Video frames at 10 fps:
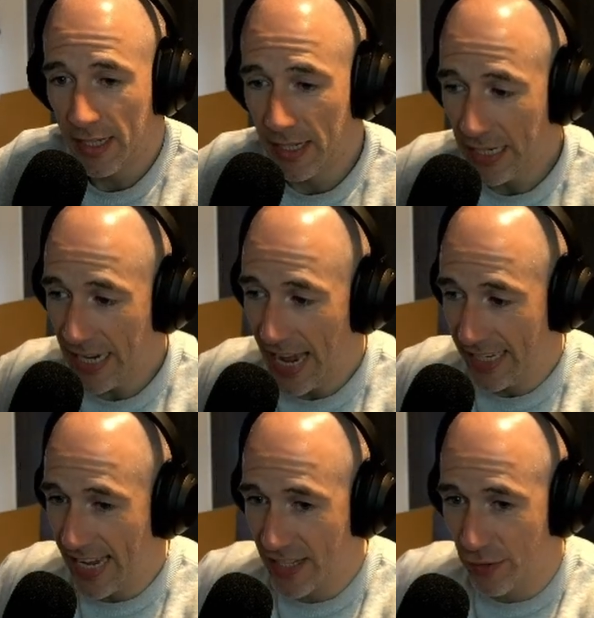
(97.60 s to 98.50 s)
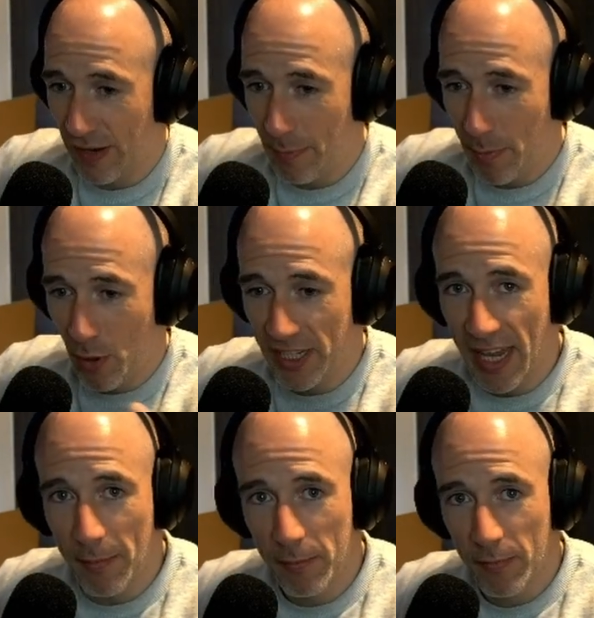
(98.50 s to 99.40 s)
He, he has a Flappy Bird
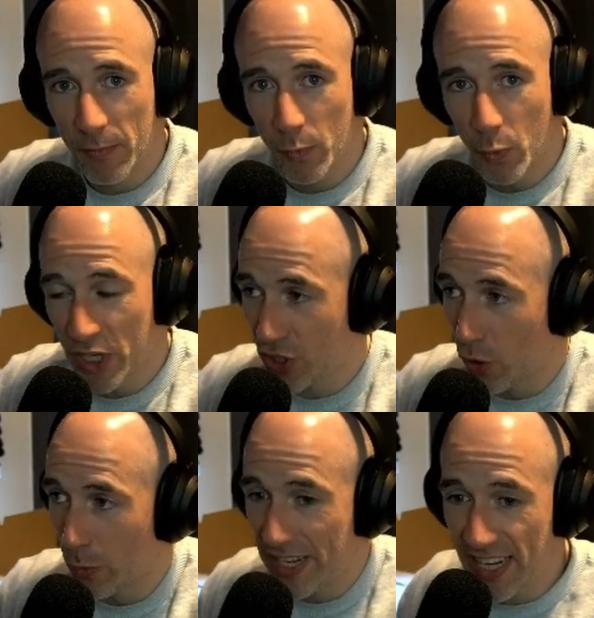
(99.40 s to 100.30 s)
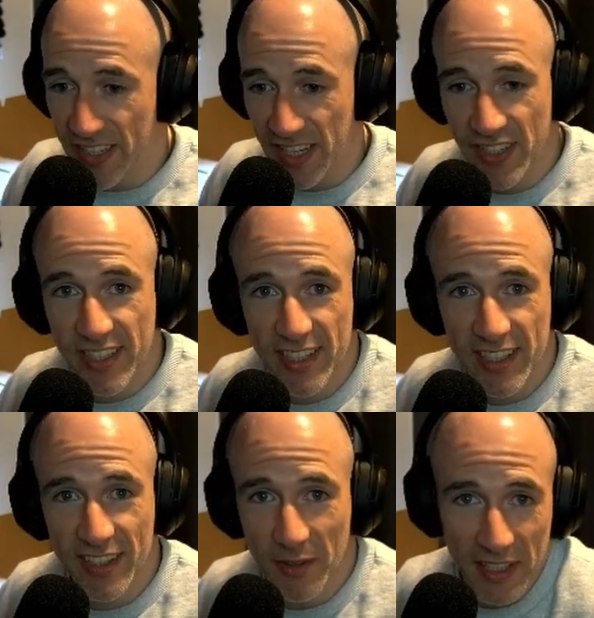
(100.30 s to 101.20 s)
game, which already exists,
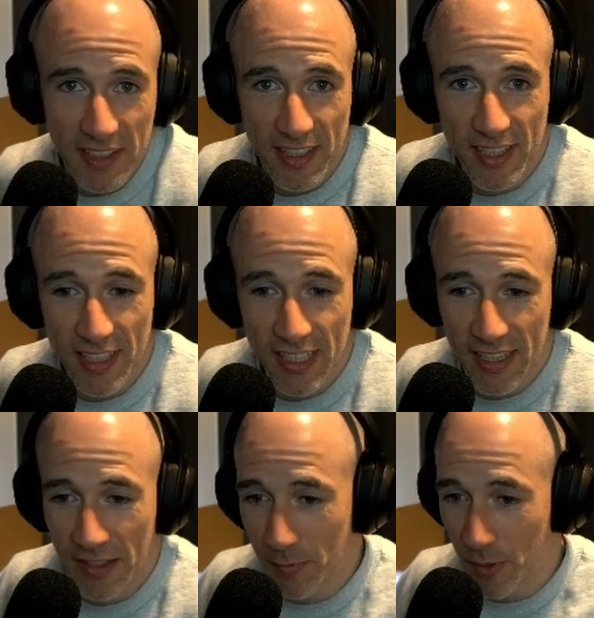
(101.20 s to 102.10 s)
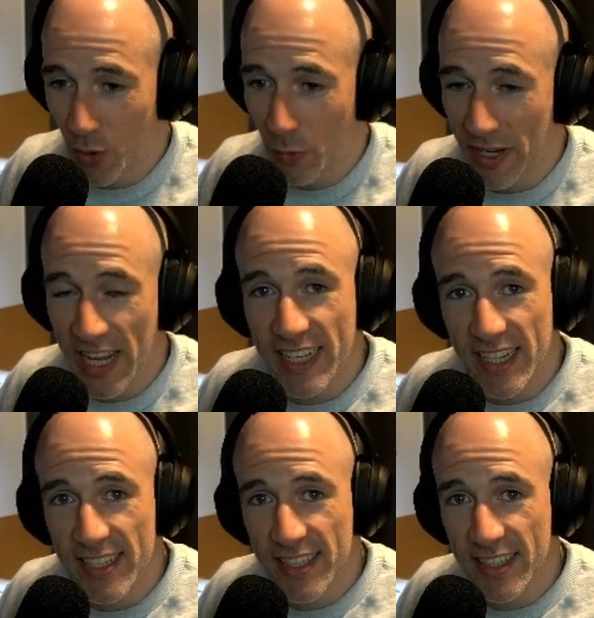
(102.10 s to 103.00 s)
right? Which already
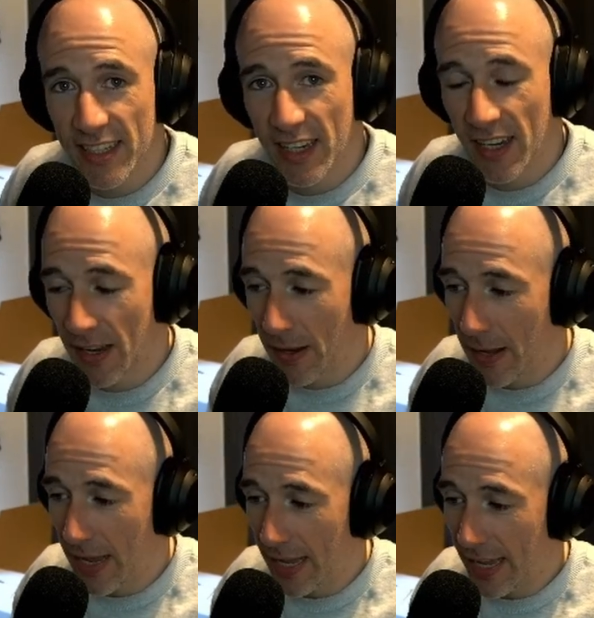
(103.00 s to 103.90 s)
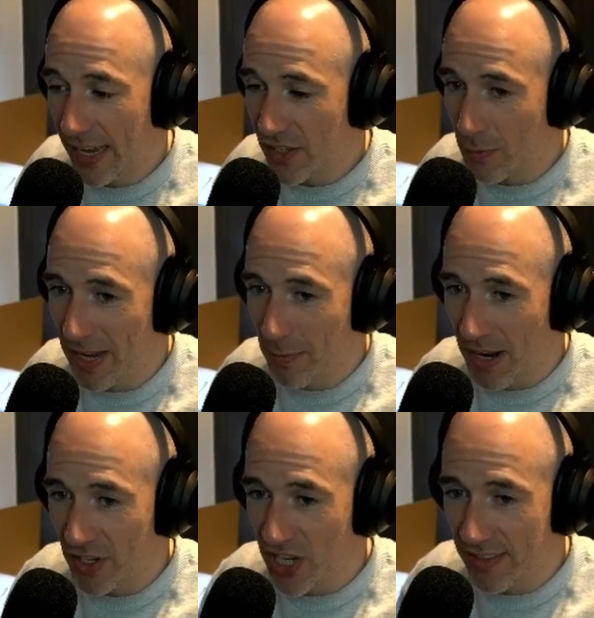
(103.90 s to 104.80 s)
exists. It's made
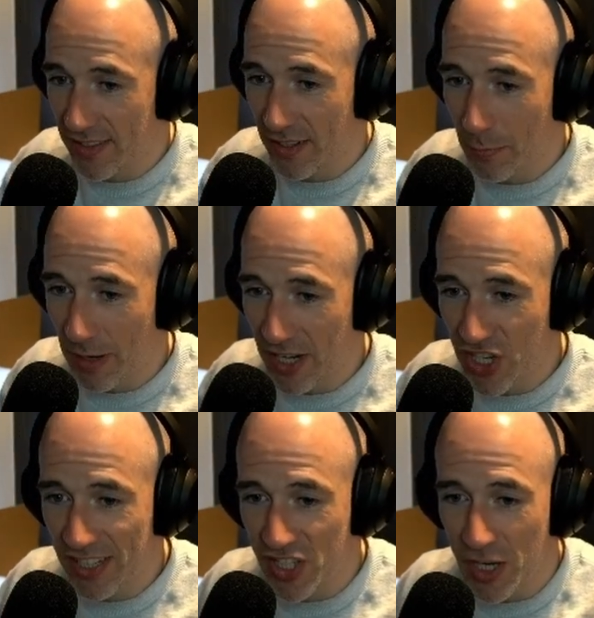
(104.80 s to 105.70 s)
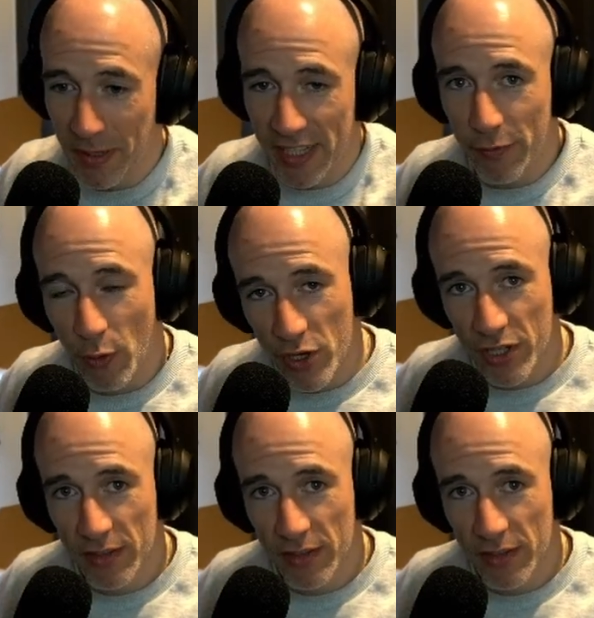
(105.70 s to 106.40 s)
by Chat by ChatGPT4,